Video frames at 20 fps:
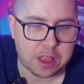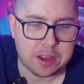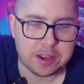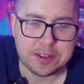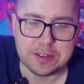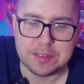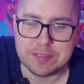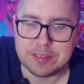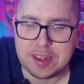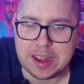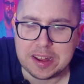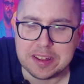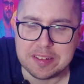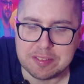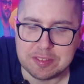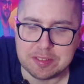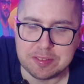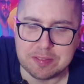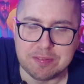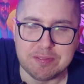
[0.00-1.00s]
It
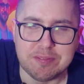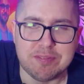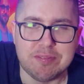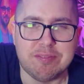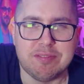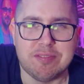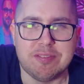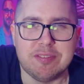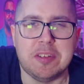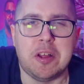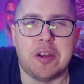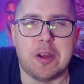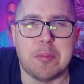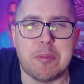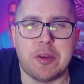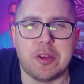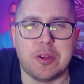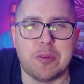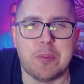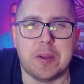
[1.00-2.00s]
tastes like
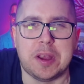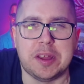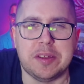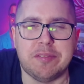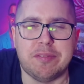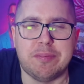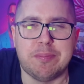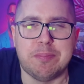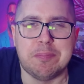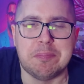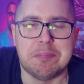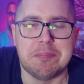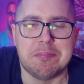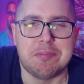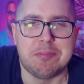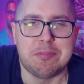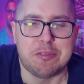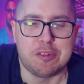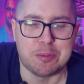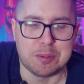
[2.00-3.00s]
microwave
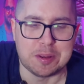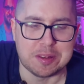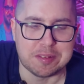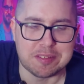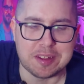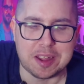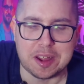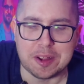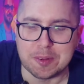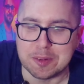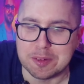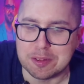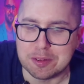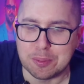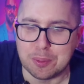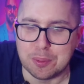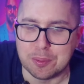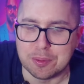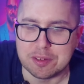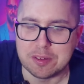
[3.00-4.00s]
sweet and sour
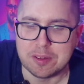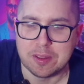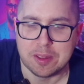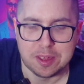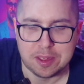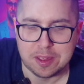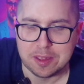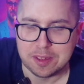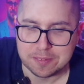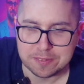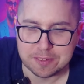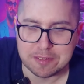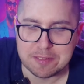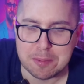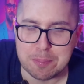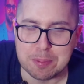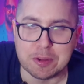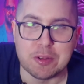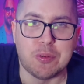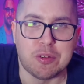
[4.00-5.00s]
sauce. The
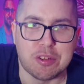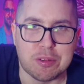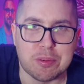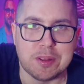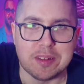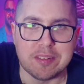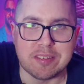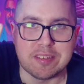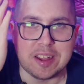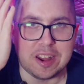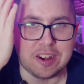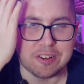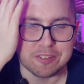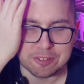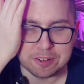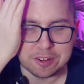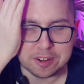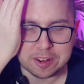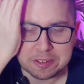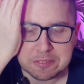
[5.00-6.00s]
typical sweet and sour,
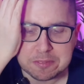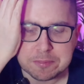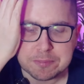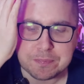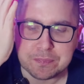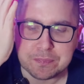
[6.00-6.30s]
really.